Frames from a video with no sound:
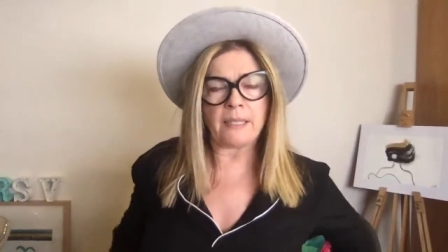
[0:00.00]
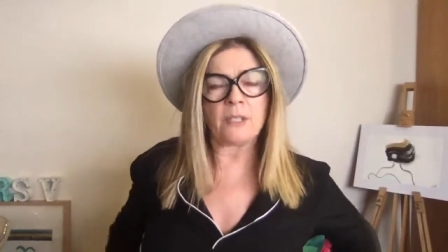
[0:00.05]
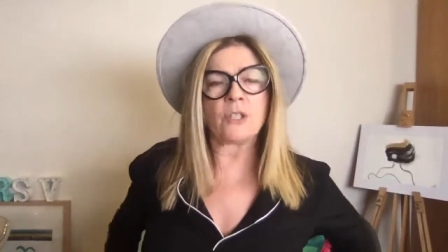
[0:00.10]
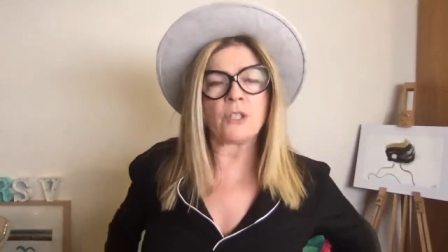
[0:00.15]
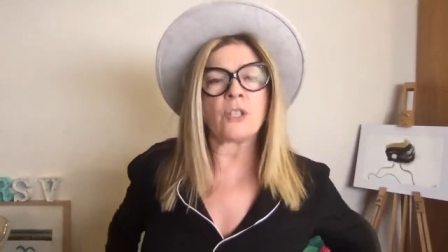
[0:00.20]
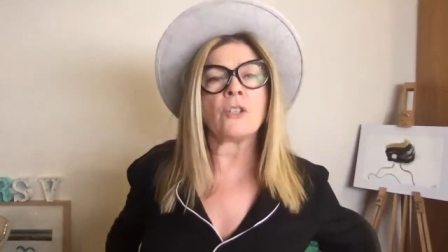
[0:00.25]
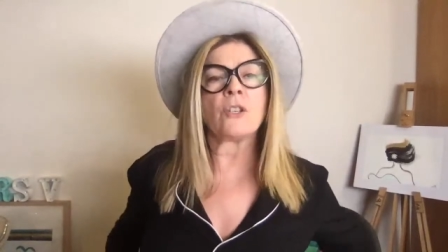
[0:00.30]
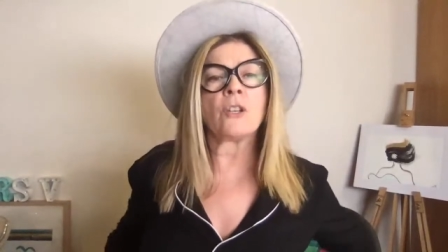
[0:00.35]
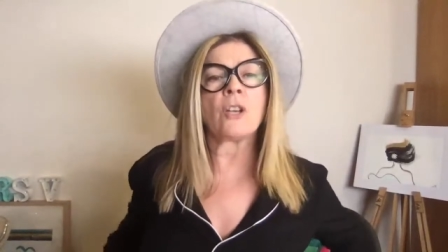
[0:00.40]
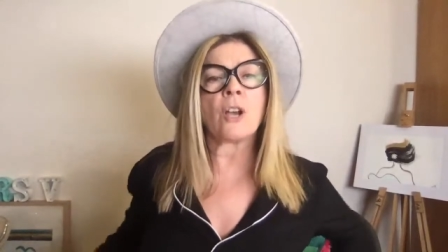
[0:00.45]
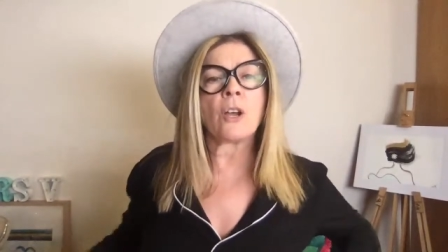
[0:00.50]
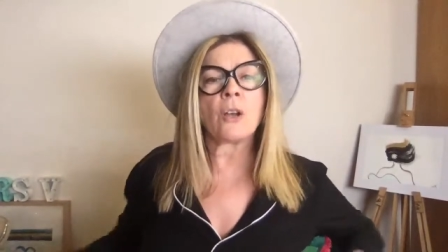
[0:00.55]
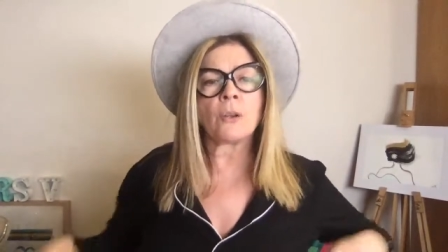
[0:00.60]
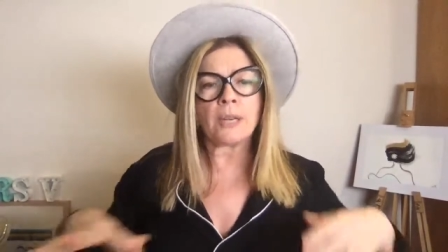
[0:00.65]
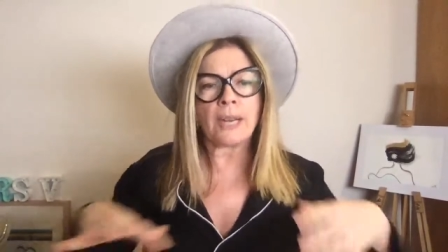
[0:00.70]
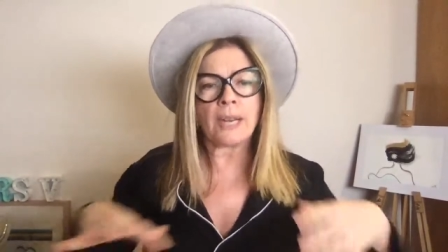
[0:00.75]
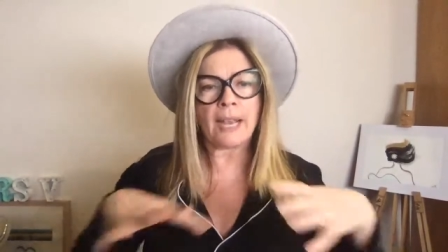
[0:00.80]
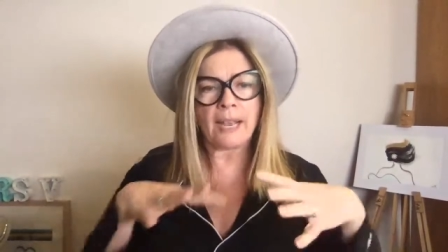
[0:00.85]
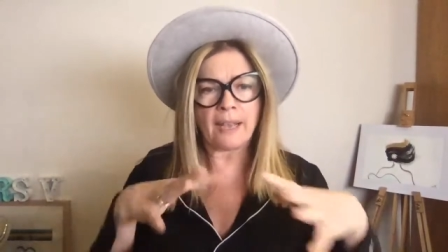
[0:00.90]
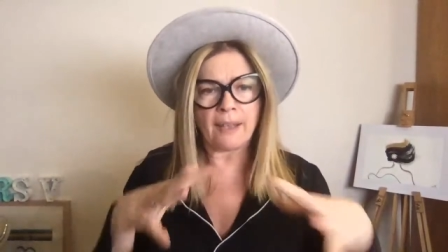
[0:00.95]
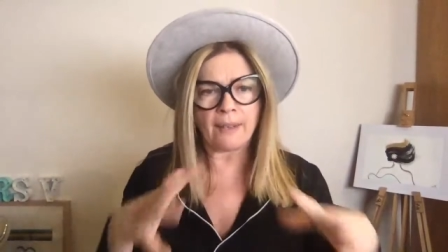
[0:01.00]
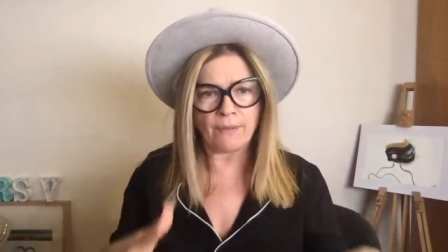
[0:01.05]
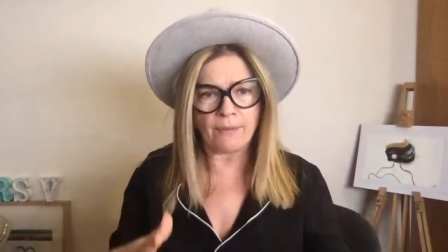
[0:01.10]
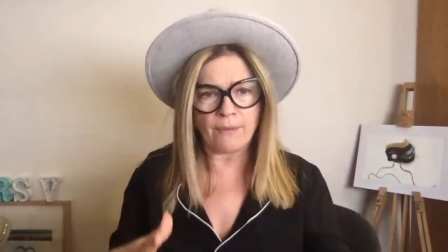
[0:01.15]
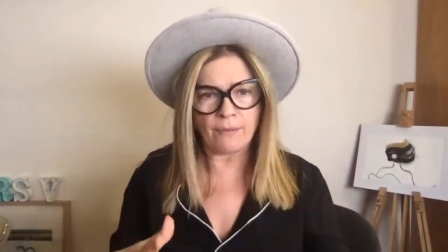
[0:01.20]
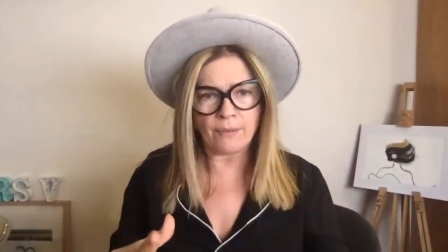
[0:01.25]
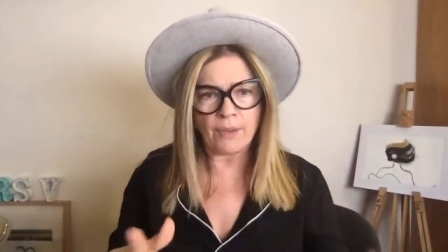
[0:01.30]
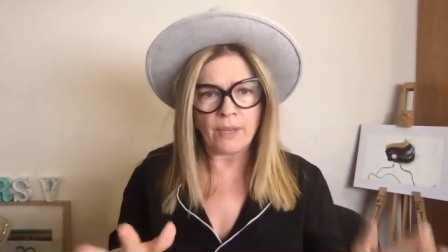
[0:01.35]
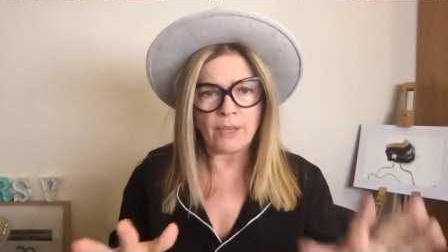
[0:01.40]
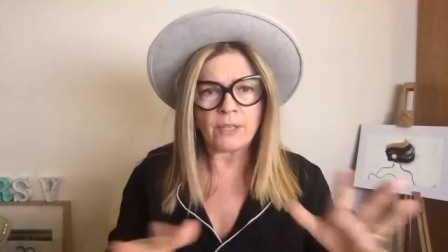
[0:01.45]
so you go and have
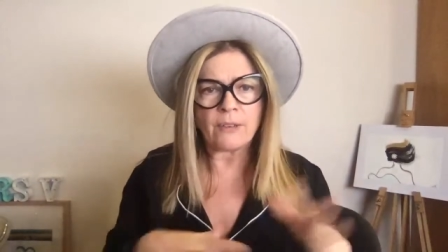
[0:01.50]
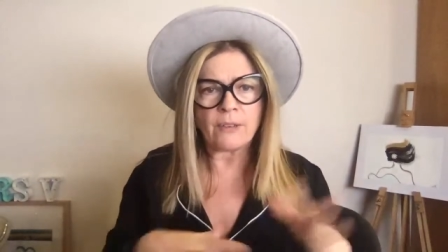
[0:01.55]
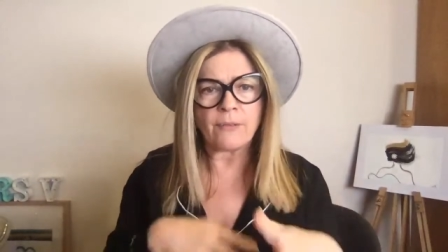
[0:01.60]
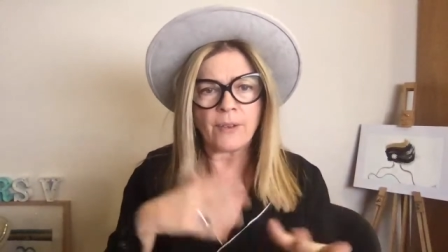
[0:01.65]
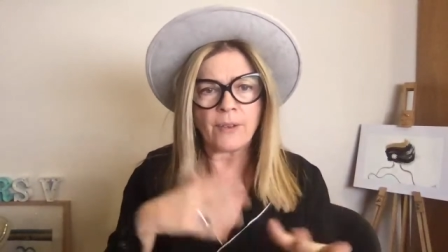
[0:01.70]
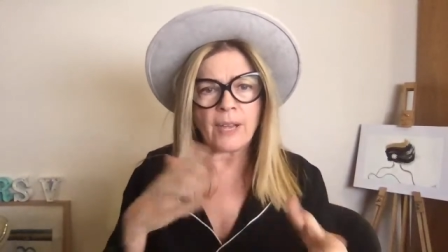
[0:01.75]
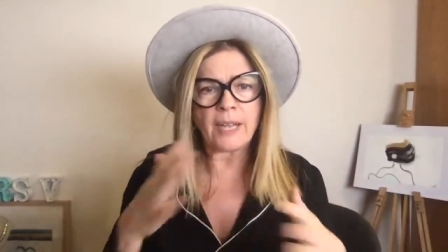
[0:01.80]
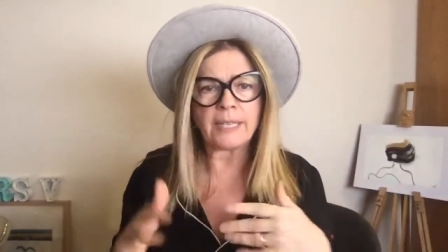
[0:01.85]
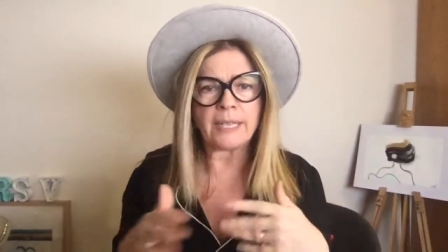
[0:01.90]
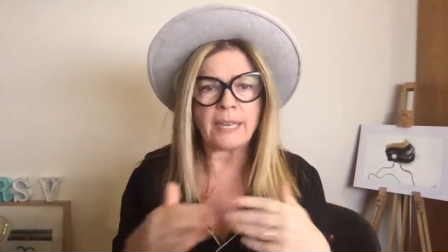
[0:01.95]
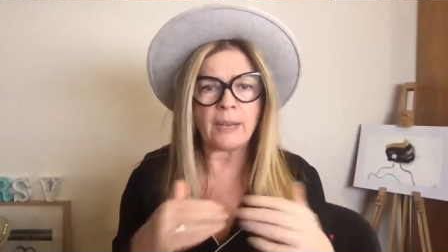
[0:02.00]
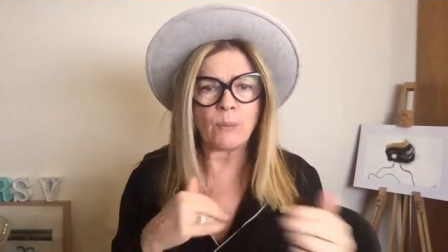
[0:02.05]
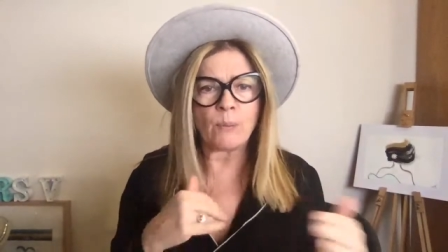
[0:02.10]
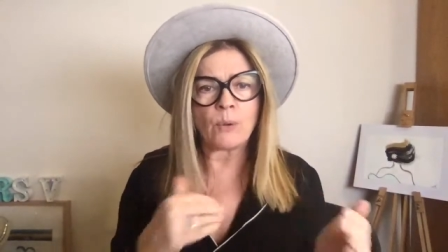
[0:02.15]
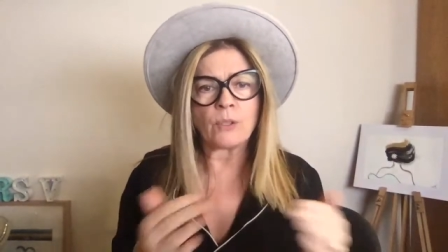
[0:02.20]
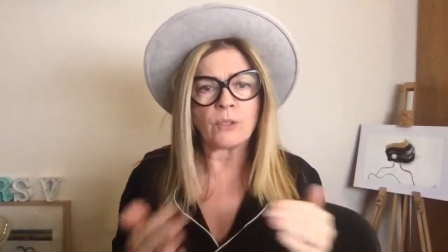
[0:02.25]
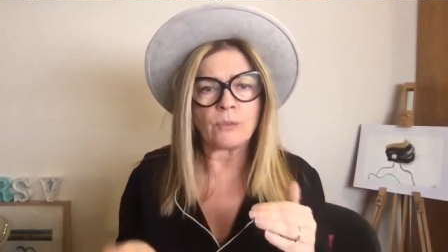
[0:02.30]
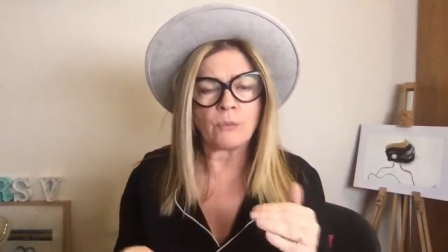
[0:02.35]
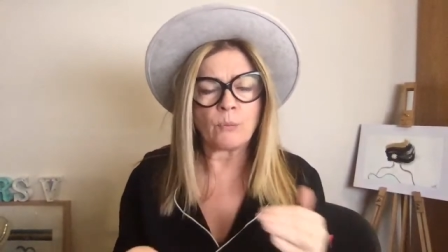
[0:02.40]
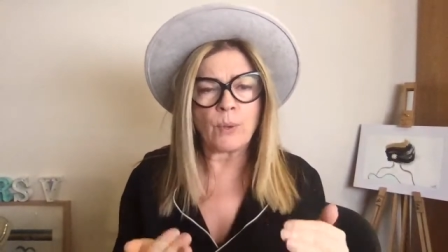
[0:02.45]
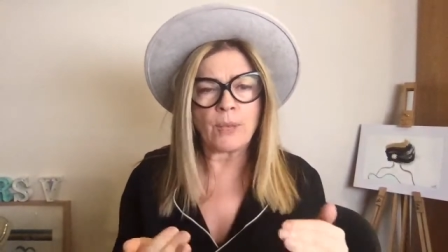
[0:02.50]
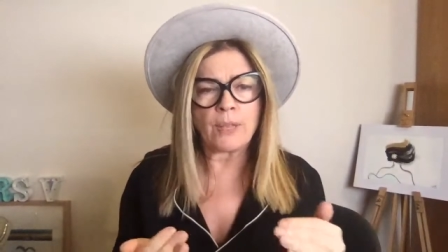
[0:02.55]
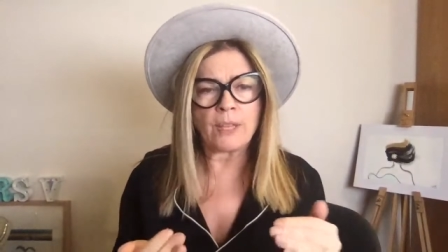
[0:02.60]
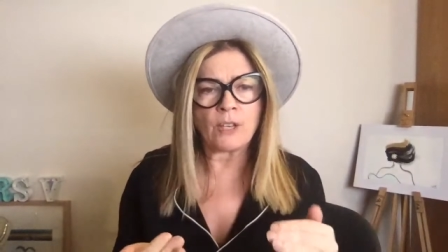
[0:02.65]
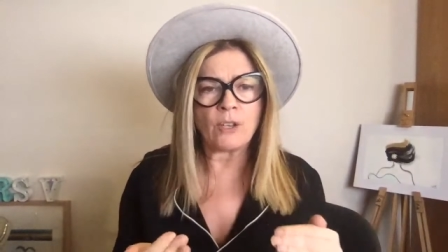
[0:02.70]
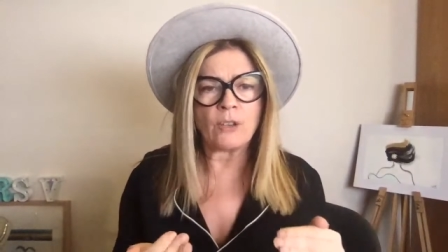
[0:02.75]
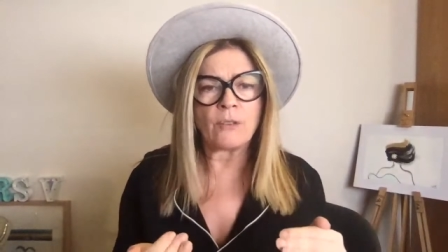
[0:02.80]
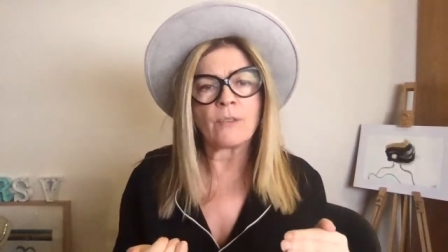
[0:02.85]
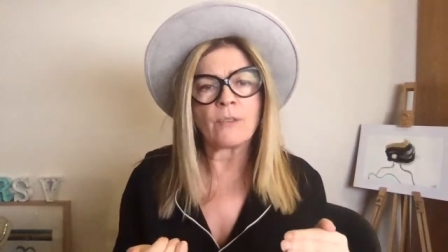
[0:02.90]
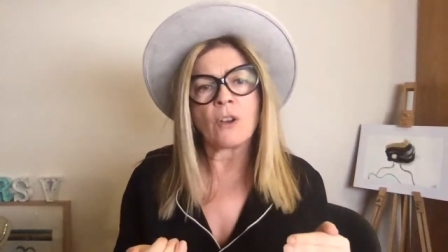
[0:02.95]
to find out whether
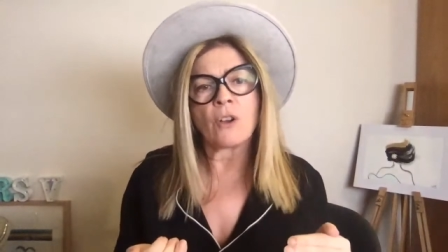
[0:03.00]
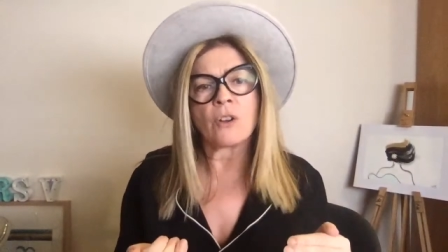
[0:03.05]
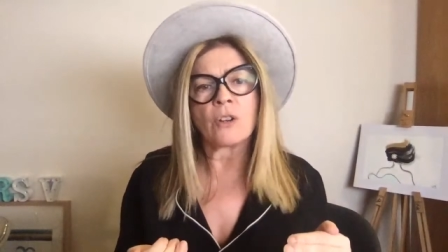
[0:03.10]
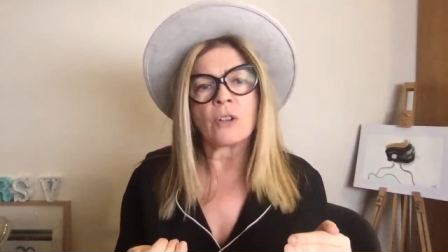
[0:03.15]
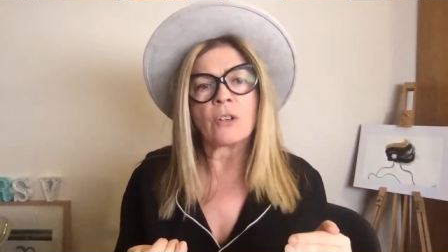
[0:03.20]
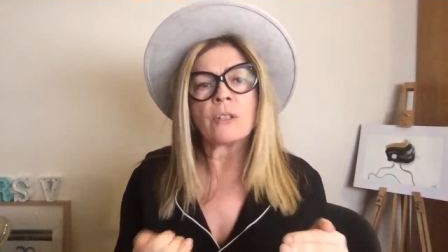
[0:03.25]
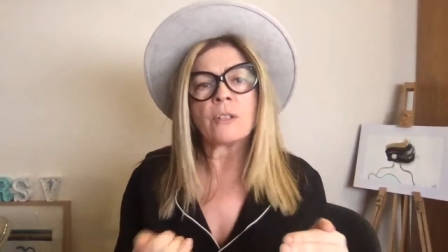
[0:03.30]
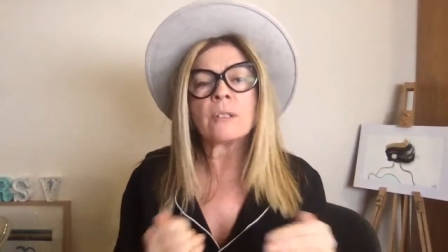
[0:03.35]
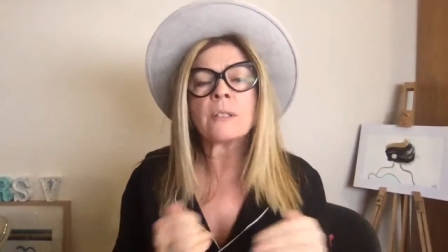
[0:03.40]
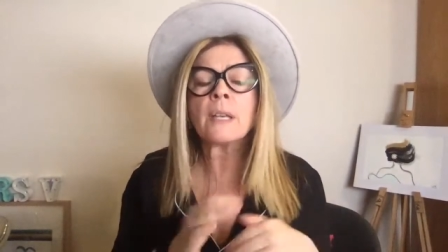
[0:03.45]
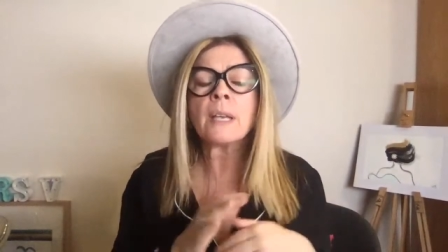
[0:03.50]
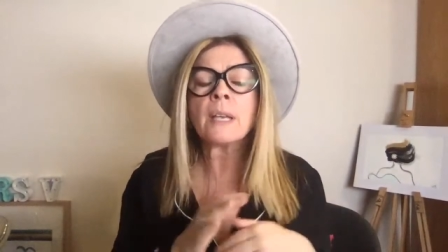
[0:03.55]
you've got it,